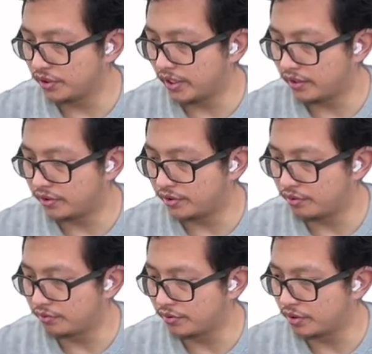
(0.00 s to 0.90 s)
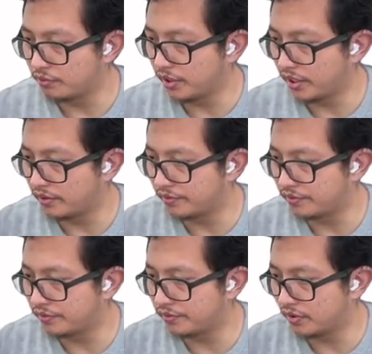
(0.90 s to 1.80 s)
3 and 2. So we have
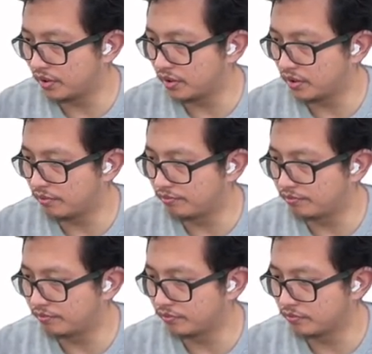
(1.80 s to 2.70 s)
that.